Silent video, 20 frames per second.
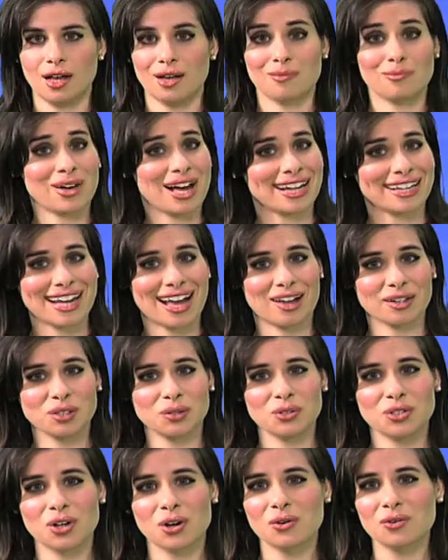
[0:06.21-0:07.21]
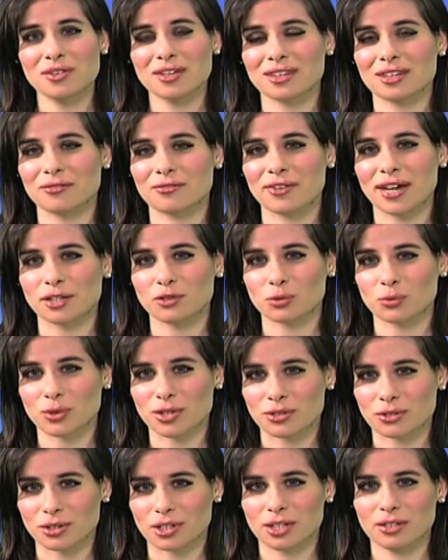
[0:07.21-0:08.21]
By now you know that the Federal
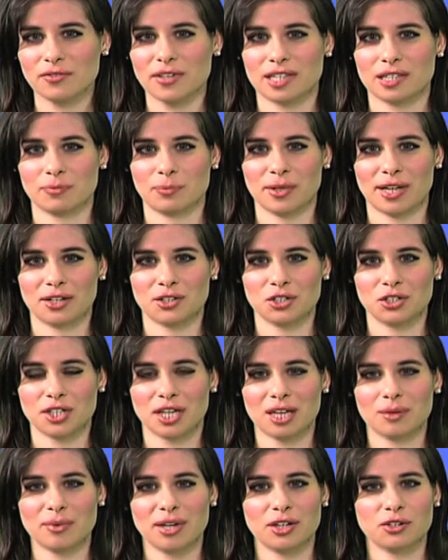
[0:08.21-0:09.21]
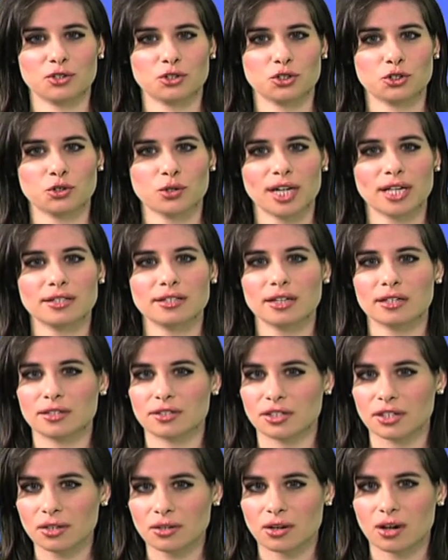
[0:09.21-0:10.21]
Reserve has pledged to keep interest rates at
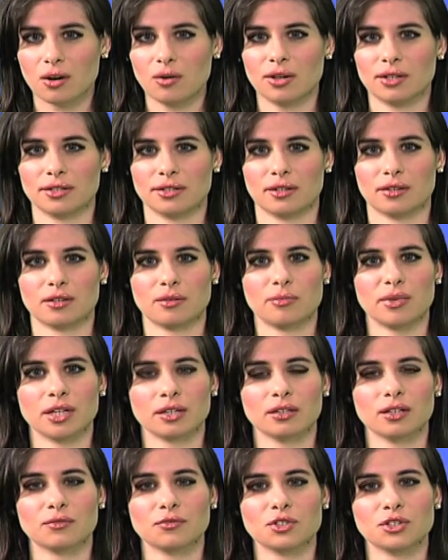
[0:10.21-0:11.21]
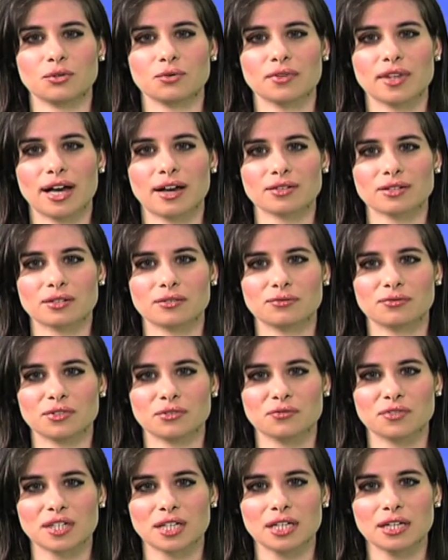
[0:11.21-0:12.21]
zero until the middle of
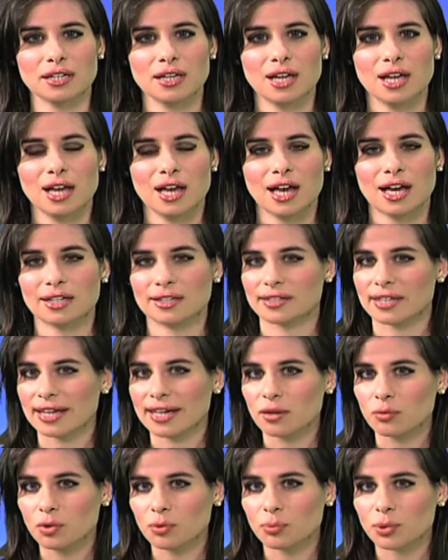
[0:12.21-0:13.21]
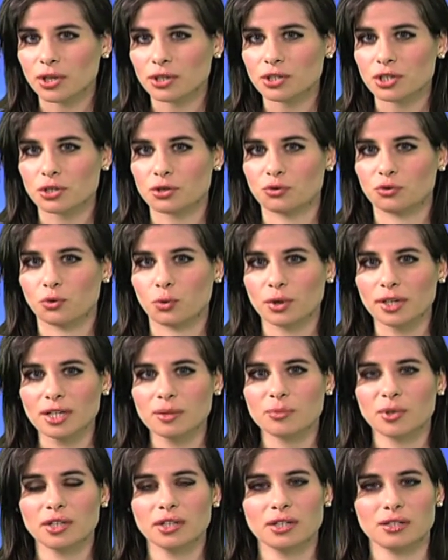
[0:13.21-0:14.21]
2015 and said it will purchase
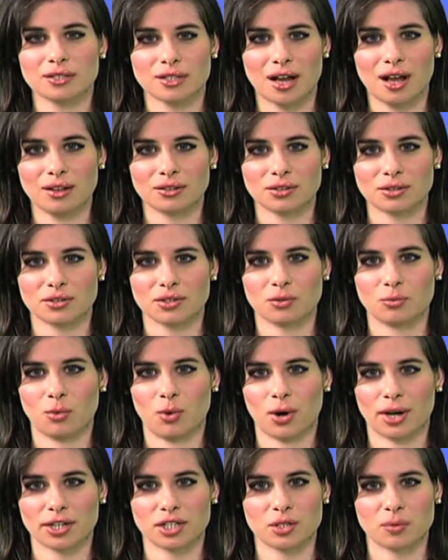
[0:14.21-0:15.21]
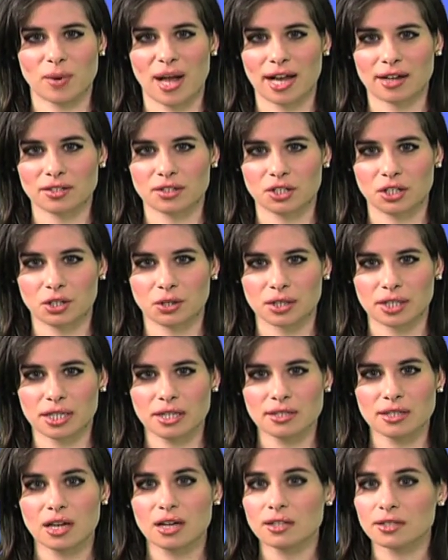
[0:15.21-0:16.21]
$40 billion in mortgage-backed
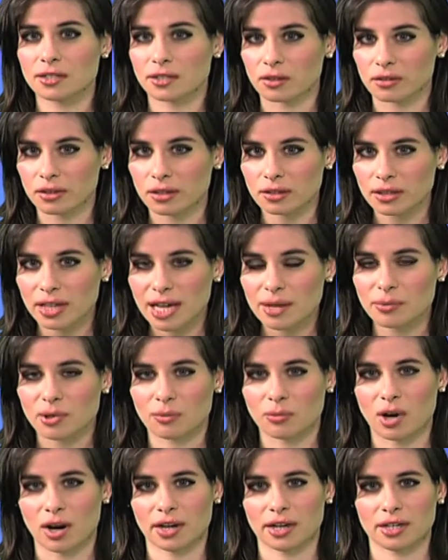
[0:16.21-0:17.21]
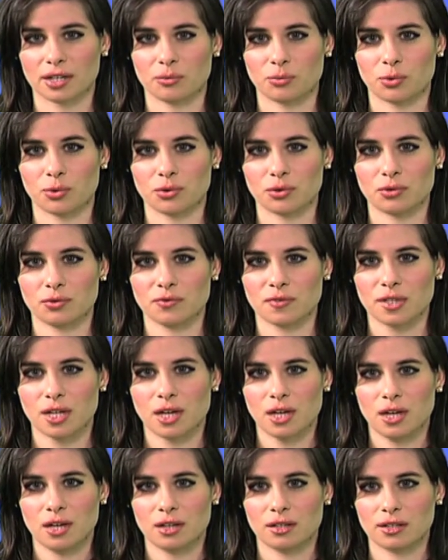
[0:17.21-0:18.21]
securities until the labor market improves.
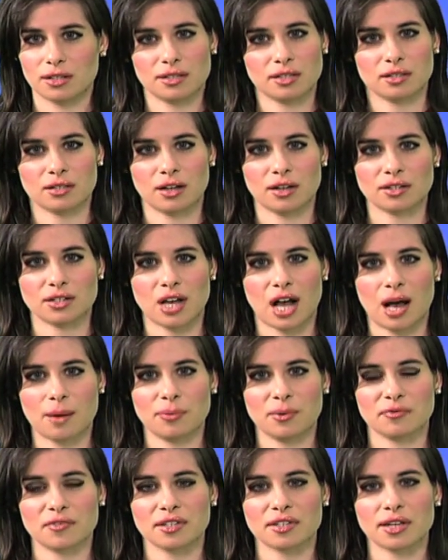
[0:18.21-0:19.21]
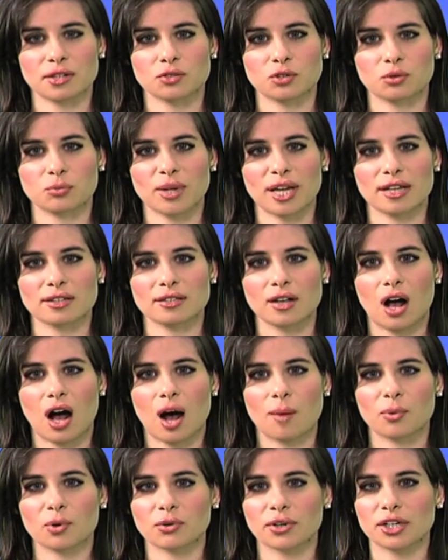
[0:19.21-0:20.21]
This is on top of the central bank's
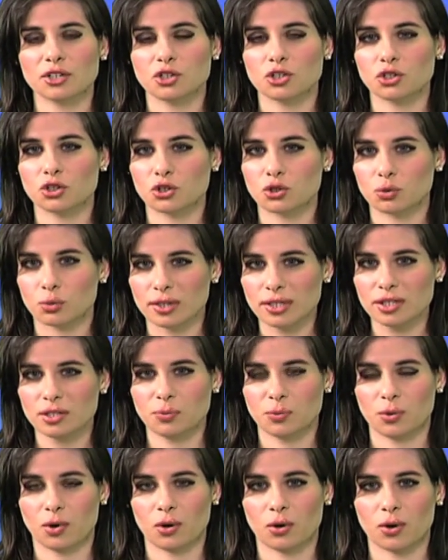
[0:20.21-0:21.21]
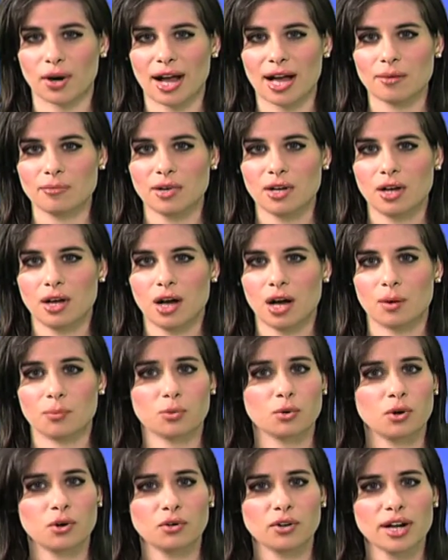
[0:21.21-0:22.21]
Operation Twist program, a
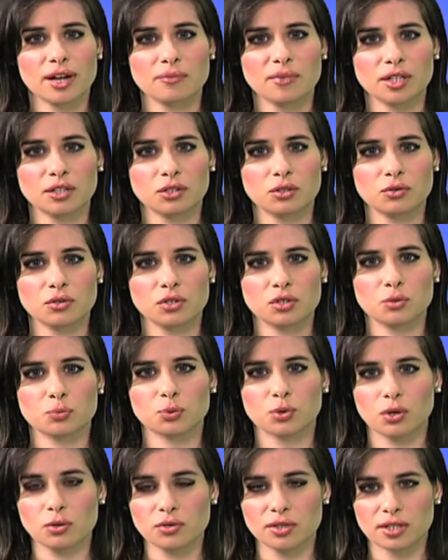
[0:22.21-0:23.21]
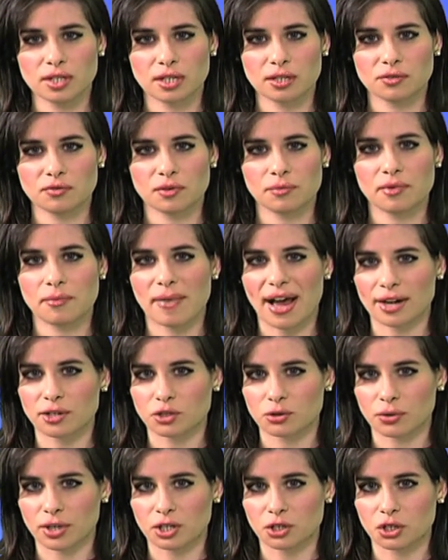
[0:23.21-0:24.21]
program that uses proceeds from the
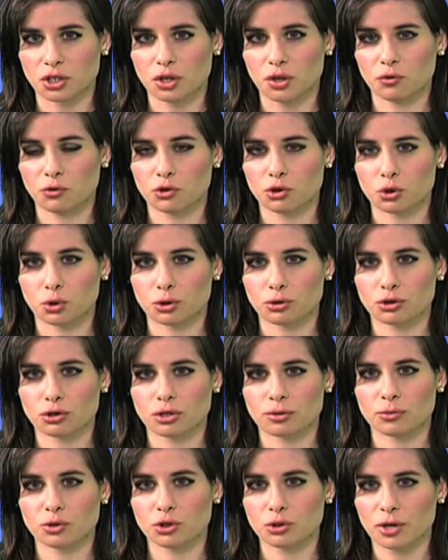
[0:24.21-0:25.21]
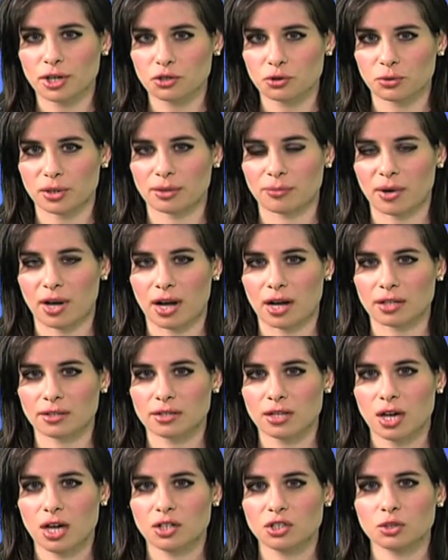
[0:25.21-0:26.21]
maturation of short-term treasury
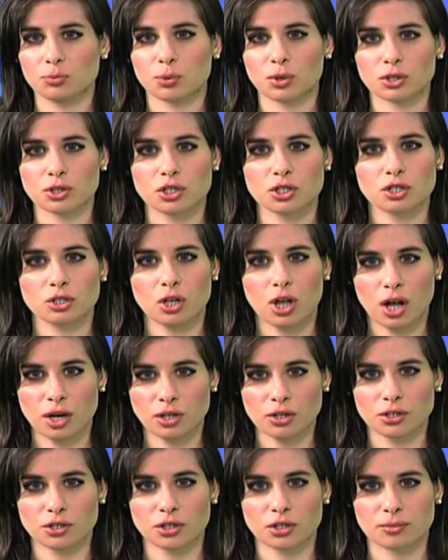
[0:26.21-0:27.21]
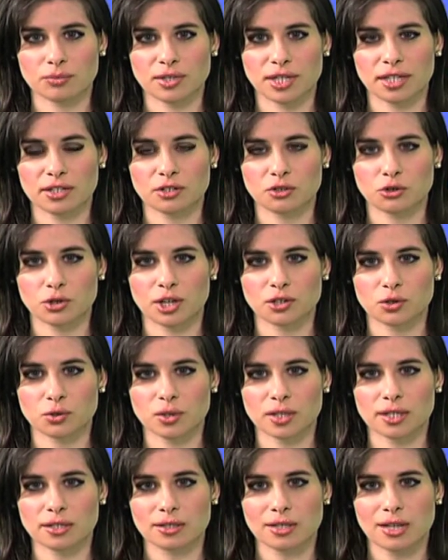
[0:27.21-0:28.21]
bonds to purchase longer-term dated treasuries.